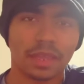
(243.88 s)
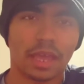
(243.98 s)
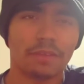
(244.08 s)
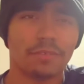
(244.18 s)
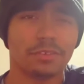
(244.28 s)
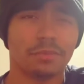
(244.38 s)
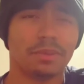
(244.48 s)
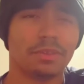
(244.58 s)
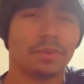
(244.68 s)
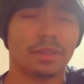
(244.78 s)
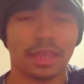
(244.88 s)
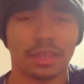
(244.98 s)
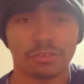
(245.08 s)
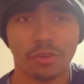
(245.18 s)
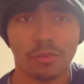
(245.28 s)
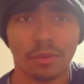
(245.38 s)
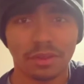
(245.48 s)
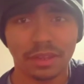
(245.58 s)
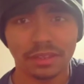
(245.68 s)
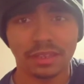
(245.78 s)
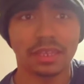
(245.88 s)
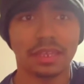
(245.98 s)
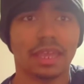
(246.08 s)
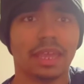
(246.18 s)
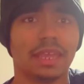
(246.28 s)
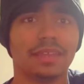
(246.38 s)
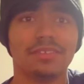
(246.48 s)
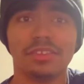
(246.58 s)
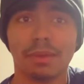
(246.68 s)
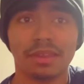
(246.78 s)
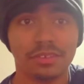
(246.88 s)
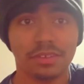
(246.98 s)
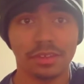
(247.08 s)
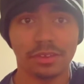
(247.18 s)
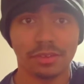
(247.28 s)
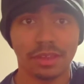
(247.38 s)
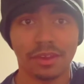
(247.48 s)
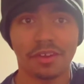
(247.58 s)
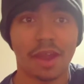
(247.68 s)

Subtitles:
been doing a lot of schoolwork lately, and this is my senior year.